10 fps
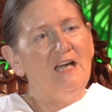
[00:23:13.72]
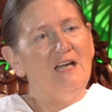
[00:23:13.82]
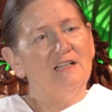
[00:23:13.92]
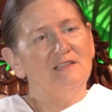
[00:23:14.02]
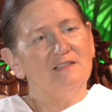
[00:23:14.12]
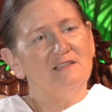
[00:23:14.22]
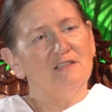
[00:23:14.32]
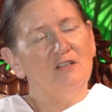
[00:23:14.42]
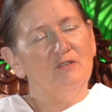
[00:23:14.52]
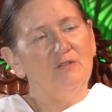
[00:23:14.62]
And
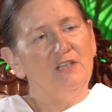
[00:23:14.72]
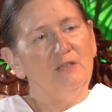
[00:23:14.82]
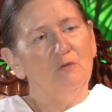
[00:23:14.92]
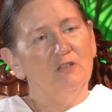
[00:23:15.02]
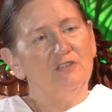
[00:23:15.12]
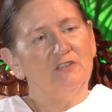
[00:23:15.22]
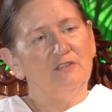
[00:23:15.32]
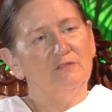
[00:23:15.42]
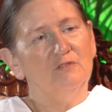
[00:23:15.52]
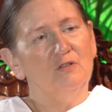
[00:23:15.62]
so the
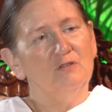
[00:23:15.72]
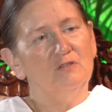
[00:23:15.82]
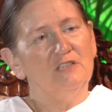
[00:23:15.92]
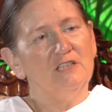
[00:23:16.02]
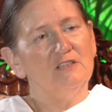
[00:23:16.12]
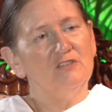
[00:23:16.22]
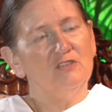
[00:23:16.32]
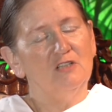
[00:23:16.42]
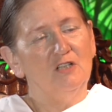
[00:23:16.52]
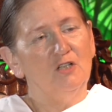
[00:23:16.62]
wonder of God
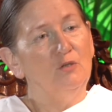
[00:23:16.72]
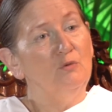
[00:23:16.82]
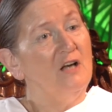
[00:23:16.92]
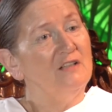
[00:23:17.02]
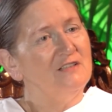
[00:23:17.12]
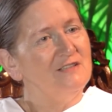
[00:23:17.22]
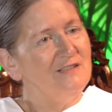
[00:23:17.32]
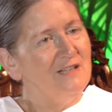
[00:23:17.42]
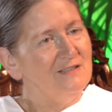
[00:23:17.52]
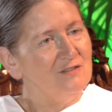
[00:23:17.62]
is who
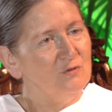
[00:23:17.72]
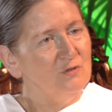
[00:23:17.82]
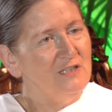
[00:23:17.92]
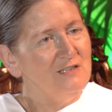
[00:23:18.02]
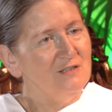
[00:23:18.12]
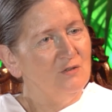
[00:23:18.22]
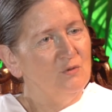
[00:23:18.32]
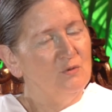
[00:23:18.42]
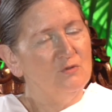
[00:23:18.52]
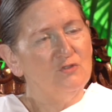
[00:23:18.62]
understands all these
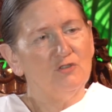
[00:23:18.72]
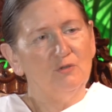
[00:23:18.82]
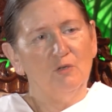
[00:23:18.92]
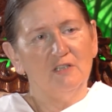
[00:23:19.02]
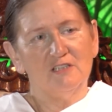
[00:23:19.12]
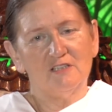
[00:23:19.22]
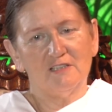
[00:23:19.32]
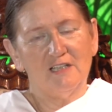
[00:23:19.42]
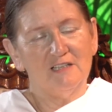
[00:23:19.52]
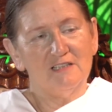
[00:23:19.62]
laws, who
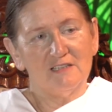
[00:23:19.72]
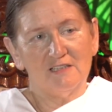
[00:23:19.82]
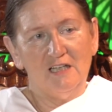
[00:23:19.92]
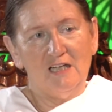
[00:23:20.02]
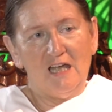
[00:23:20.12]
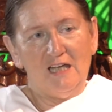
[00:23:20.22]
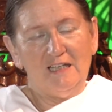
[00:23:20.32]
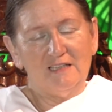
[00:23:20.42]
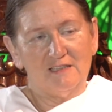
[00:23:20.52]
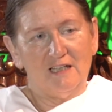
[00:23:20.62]
understands
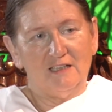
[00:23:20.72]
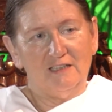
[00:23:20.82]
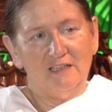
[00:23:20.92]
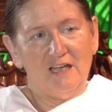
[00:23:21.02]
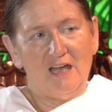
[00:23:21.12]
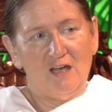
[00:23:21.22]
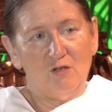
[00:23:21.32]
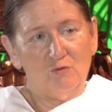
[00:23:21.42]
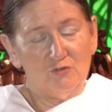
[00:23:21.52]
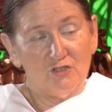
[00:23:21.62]
exactly
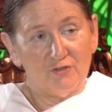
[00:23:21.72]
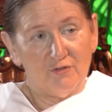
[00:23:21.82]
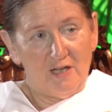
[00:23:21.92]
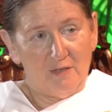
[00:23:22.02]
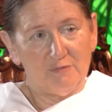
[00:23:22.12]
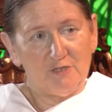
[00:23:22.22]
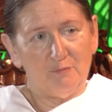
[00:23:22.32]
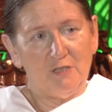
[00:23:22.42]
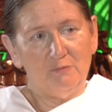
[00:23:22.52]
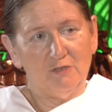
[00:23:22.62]
how
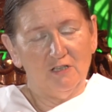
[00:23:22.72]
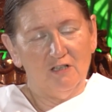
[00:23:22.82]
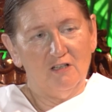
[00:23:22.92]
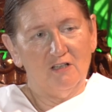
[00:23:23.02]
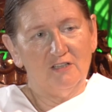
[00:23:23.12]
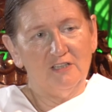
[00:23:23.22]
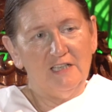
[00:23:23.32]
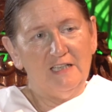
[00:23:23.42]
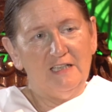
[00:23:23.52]
trapped people are